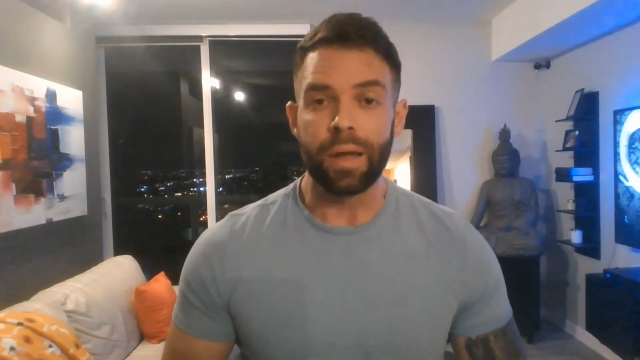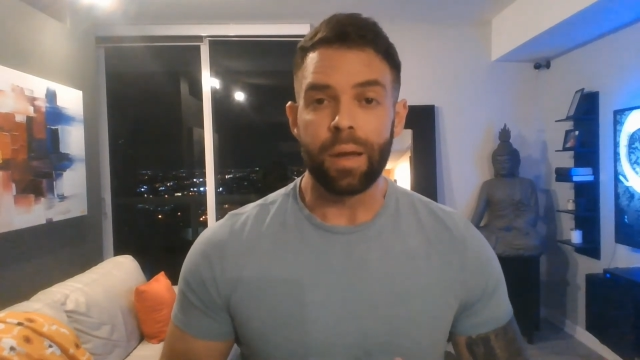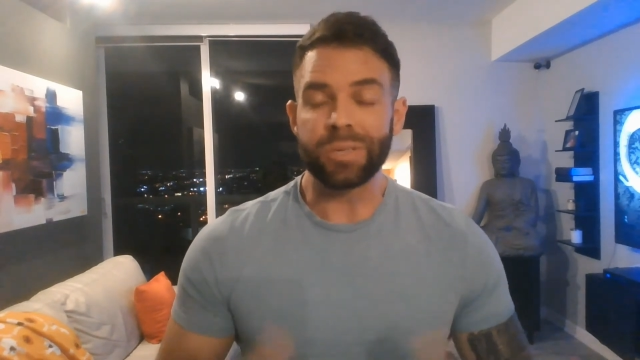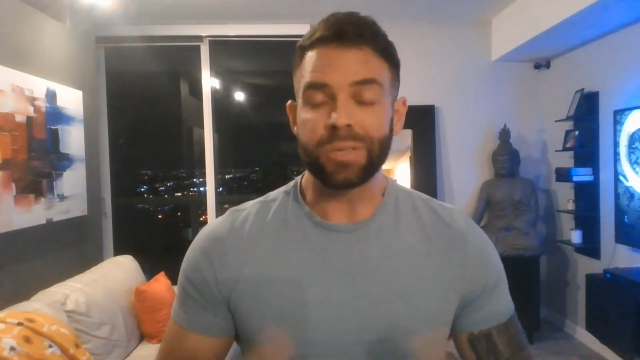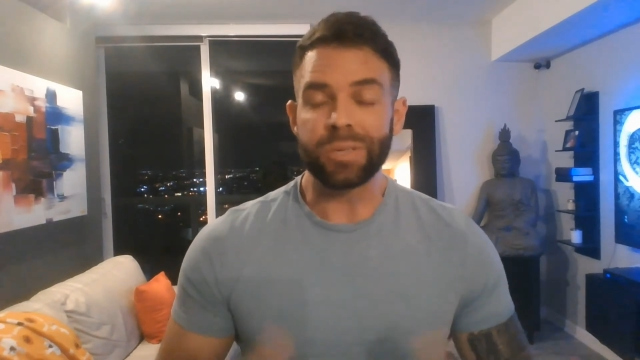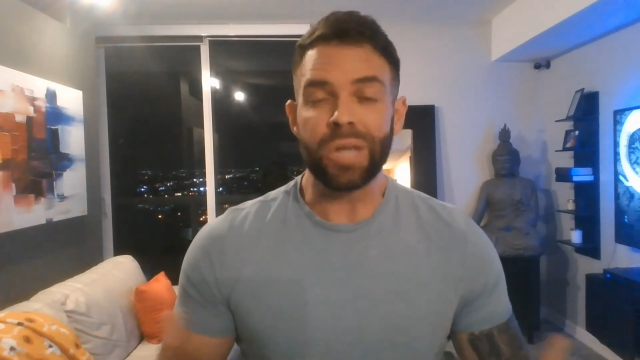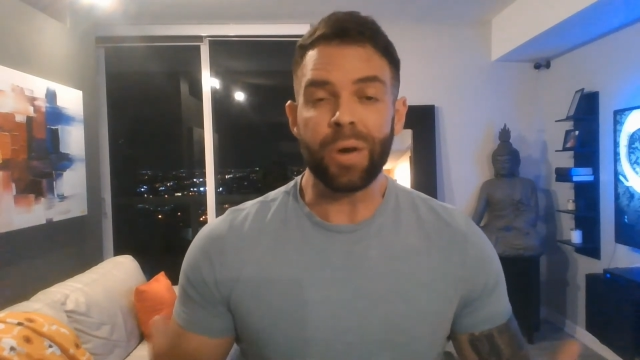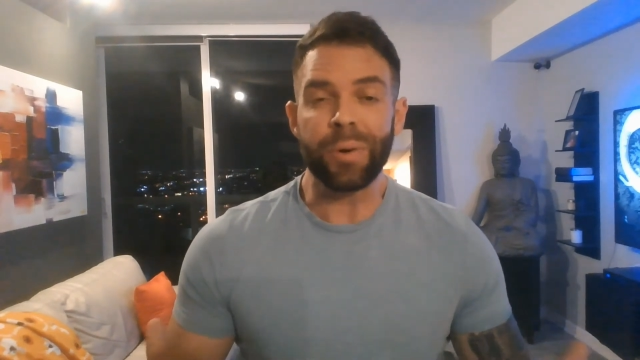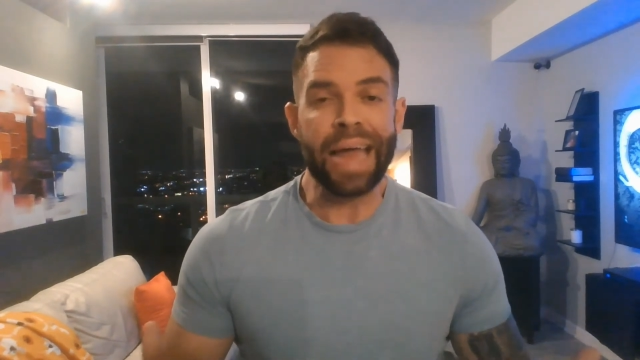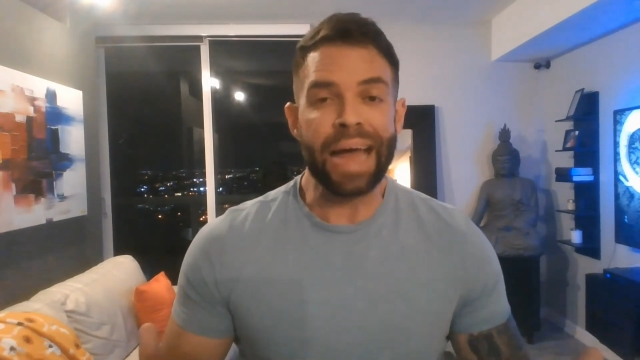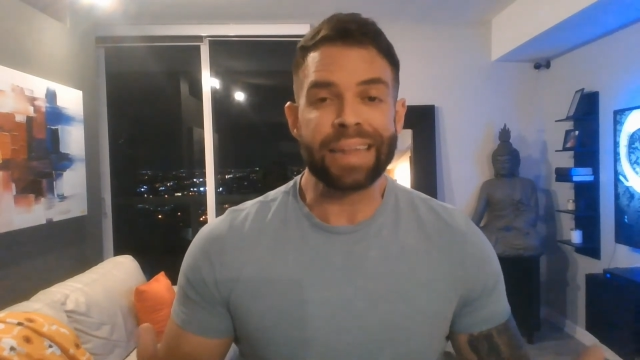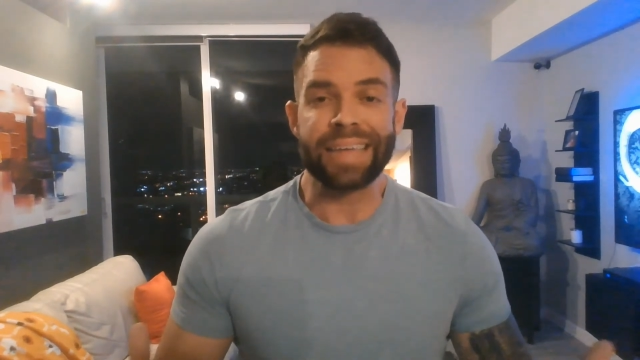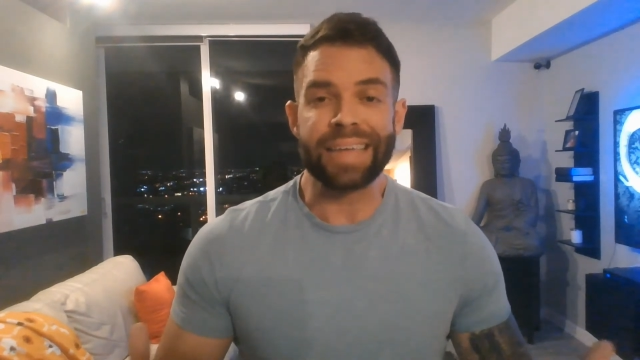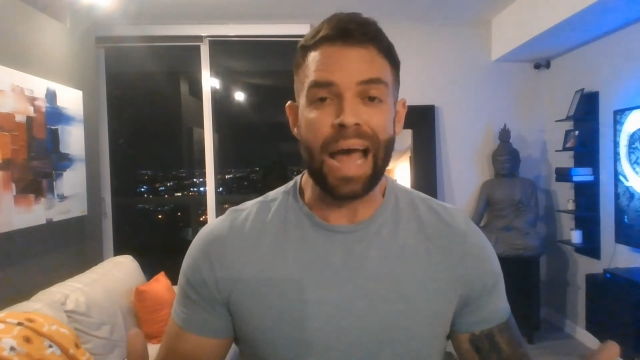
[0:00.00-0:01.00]
but you know it
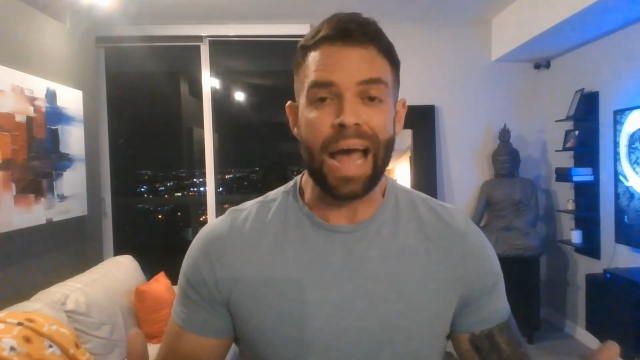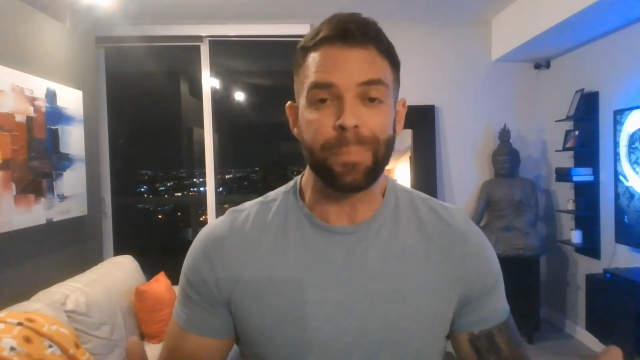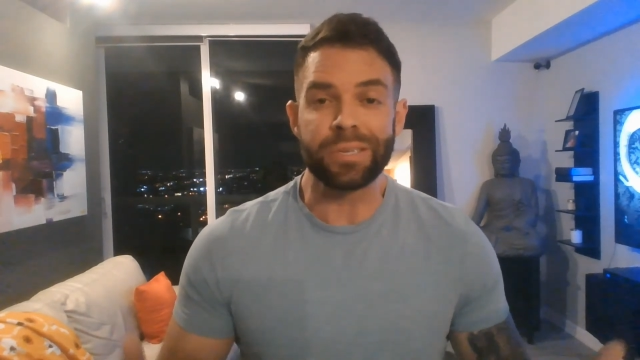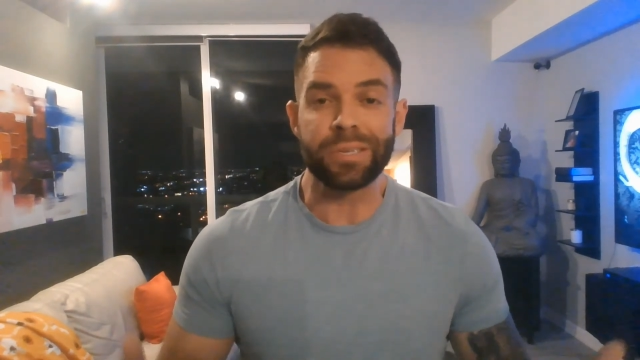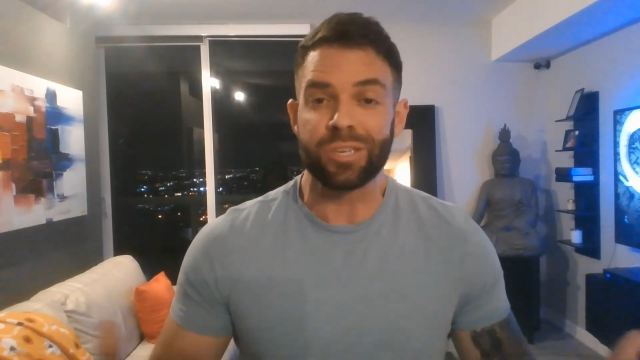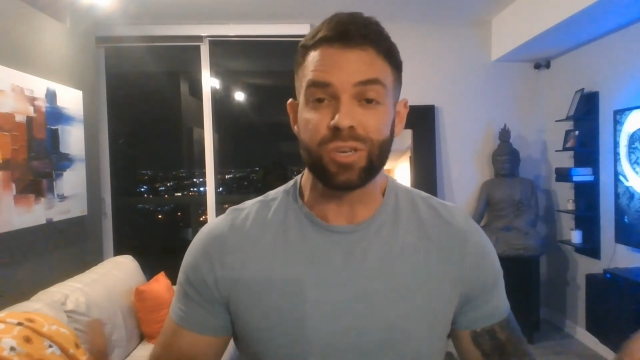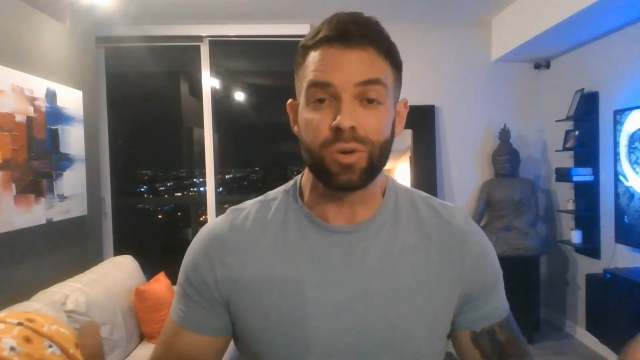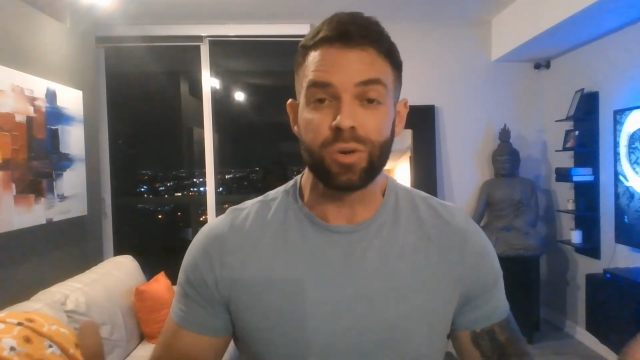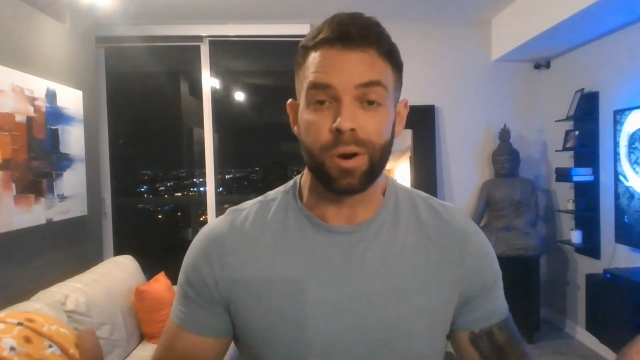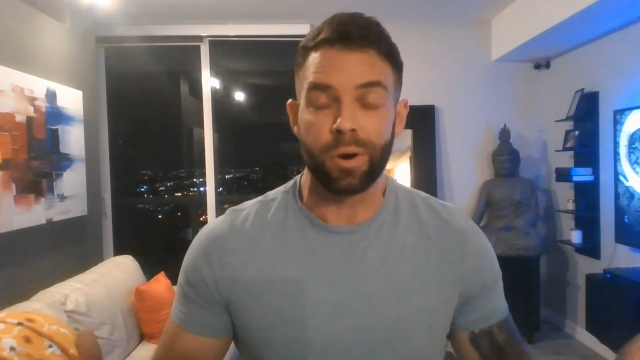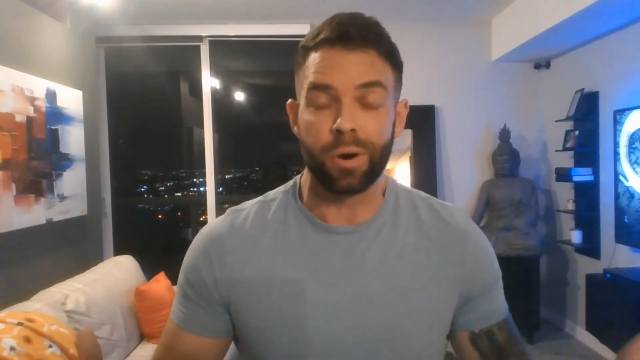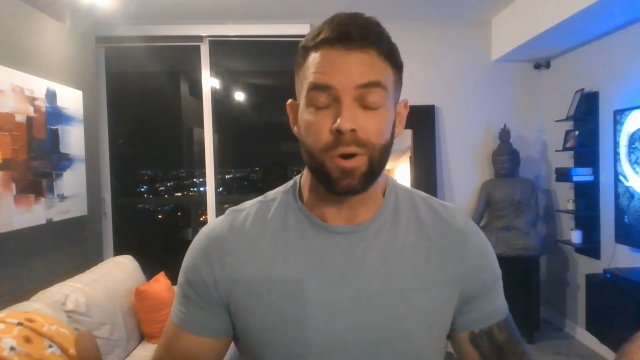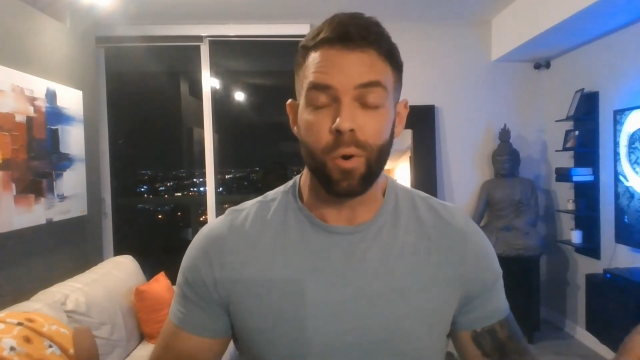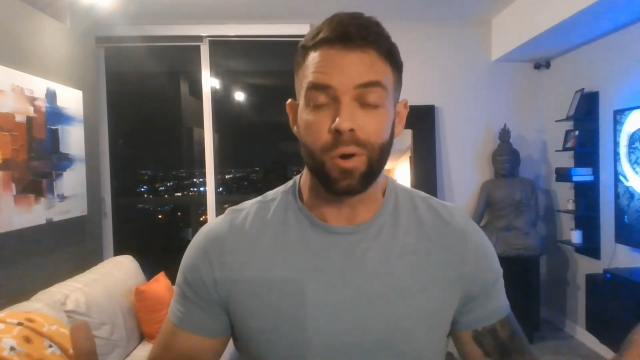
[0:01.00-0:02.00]
had to happen
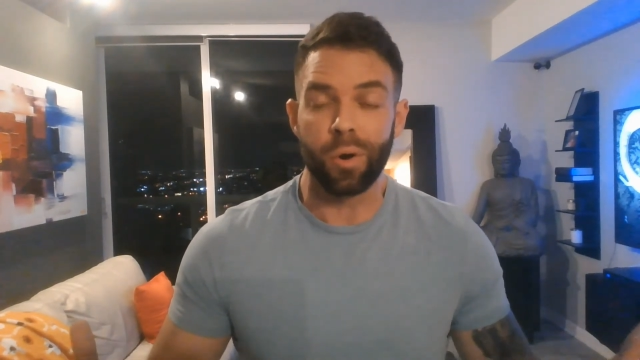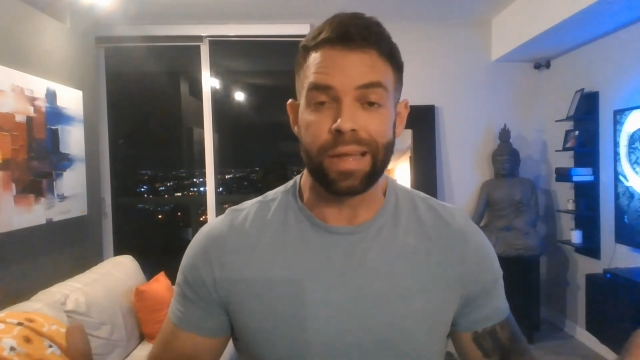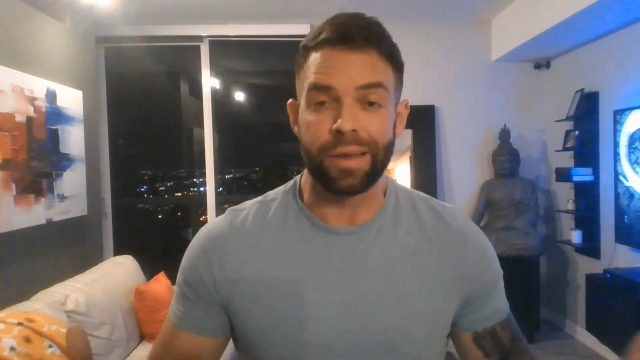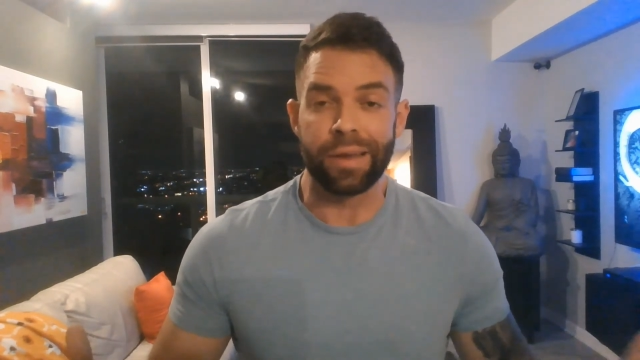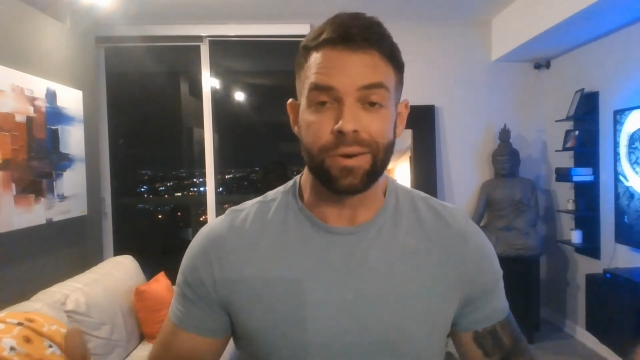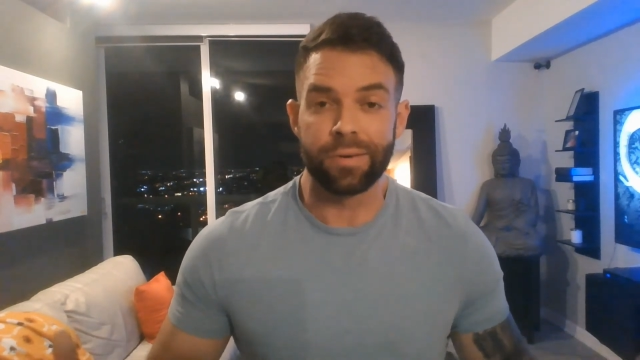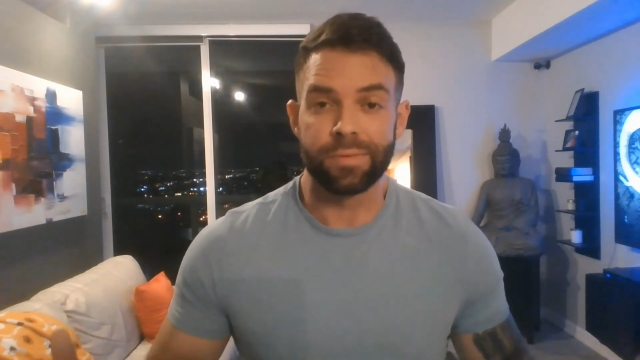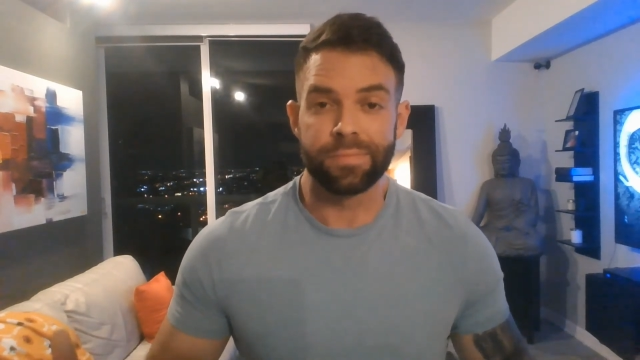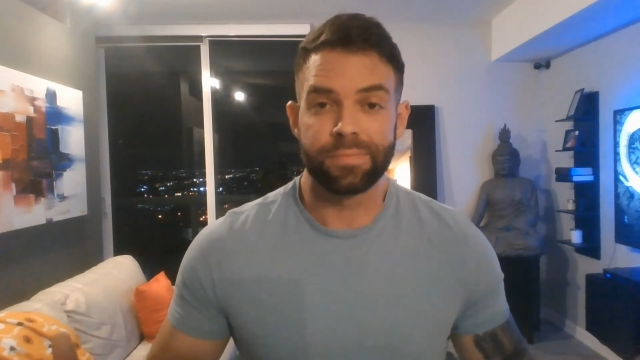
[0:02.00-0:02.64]
sooner or later.